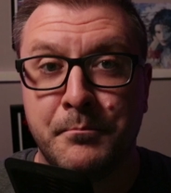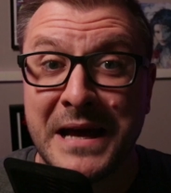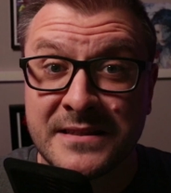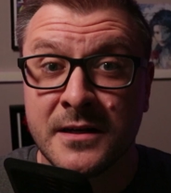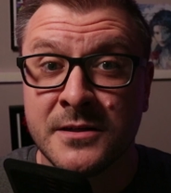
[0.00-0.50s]

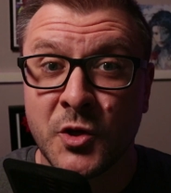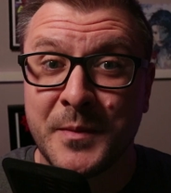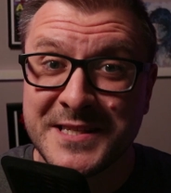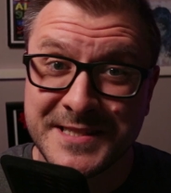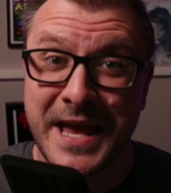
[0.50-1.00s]
Better to
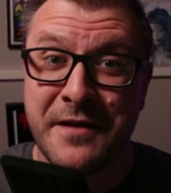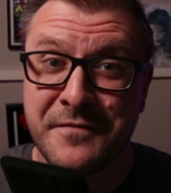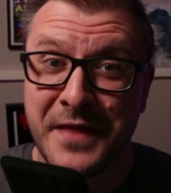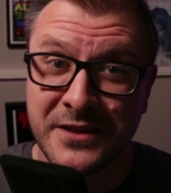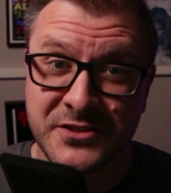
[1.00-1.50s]
be
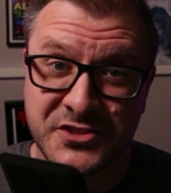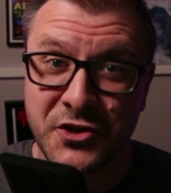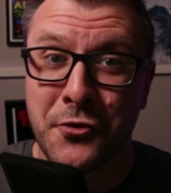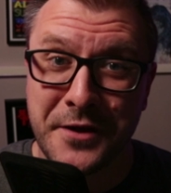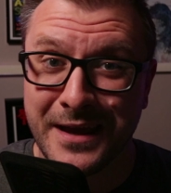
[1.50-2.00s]
safe than
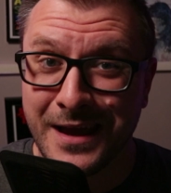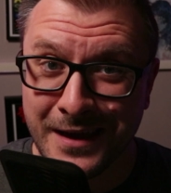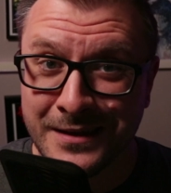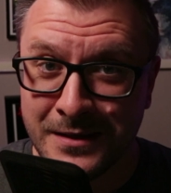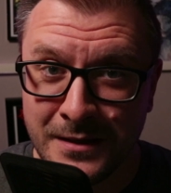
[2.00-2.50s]
sorry,
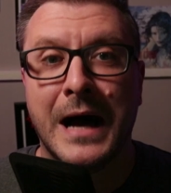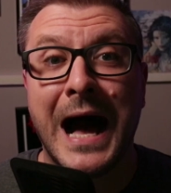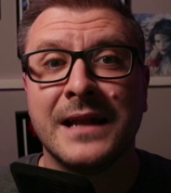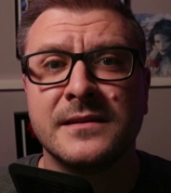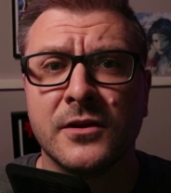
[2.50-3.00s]
hey?
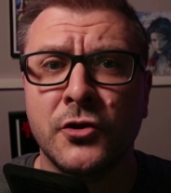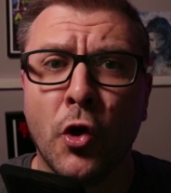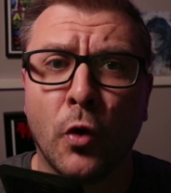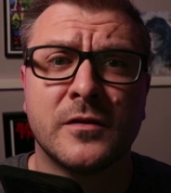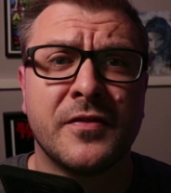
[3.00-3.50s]
And
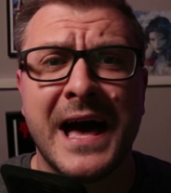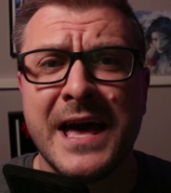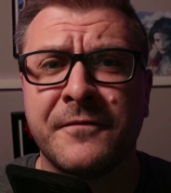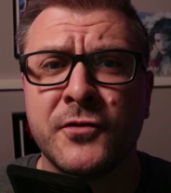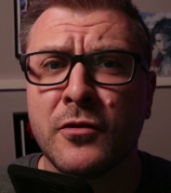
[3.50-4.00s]
note that
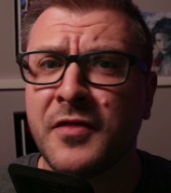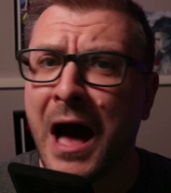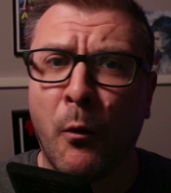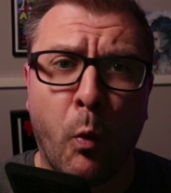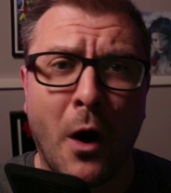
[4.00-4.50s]
if you're
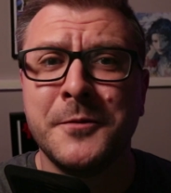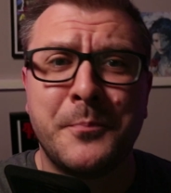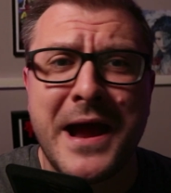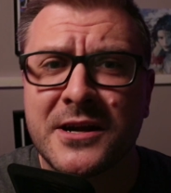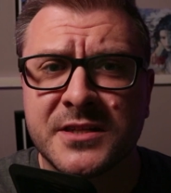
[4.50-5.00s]
that one
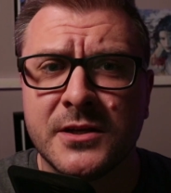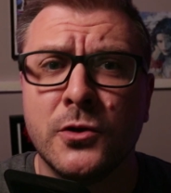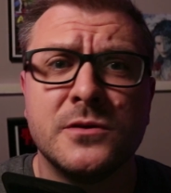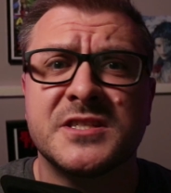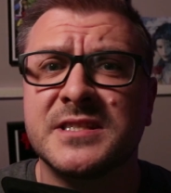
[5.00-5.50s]
person
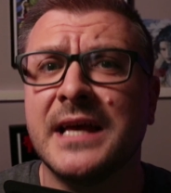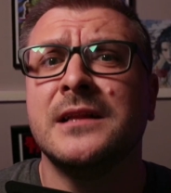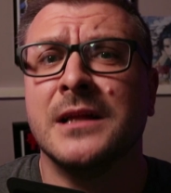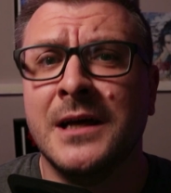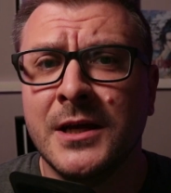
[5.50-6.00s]
who's
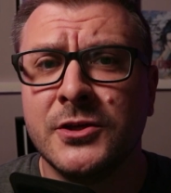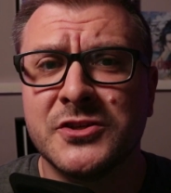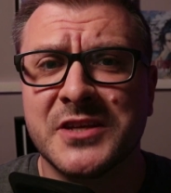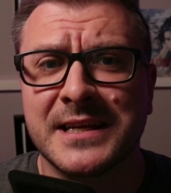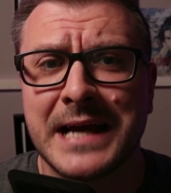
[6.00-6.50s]
still
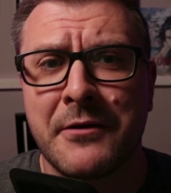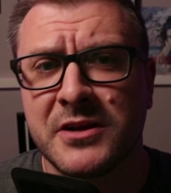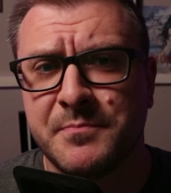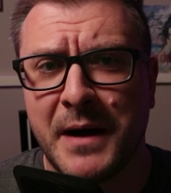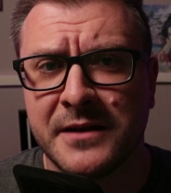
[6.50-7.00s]
using
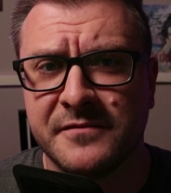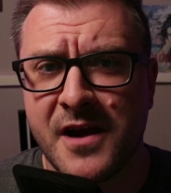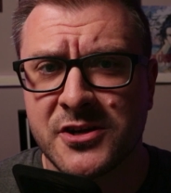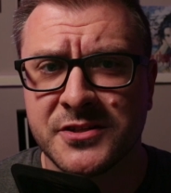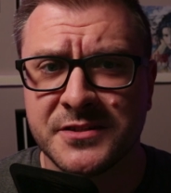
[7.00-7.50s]
GarageBand
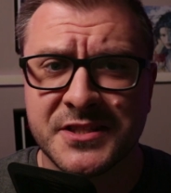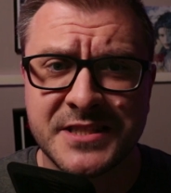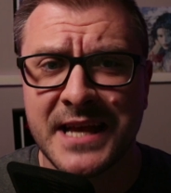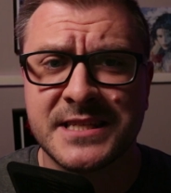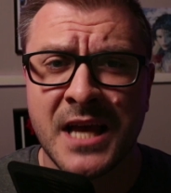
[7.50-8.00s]
version
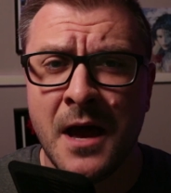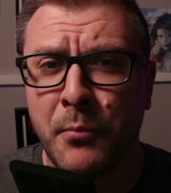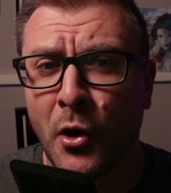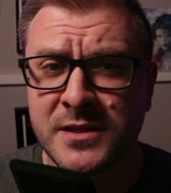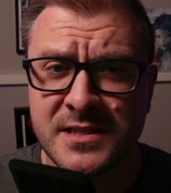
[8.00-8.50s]
6
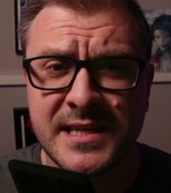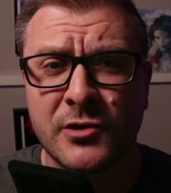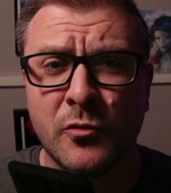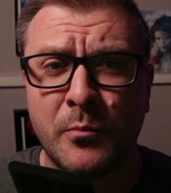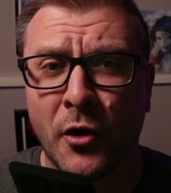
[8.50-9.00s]

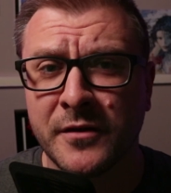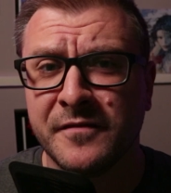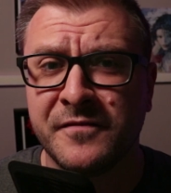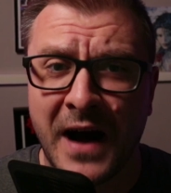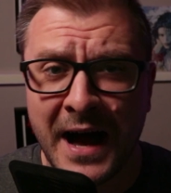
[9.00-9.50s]

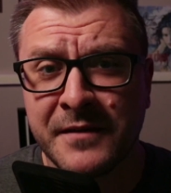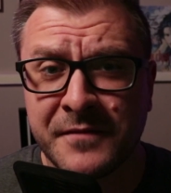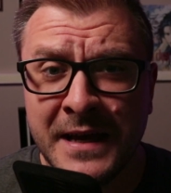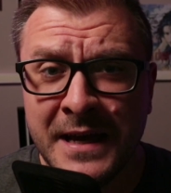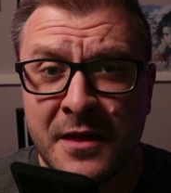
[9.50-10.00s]

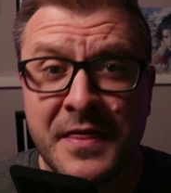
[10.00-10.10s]
0.0.5.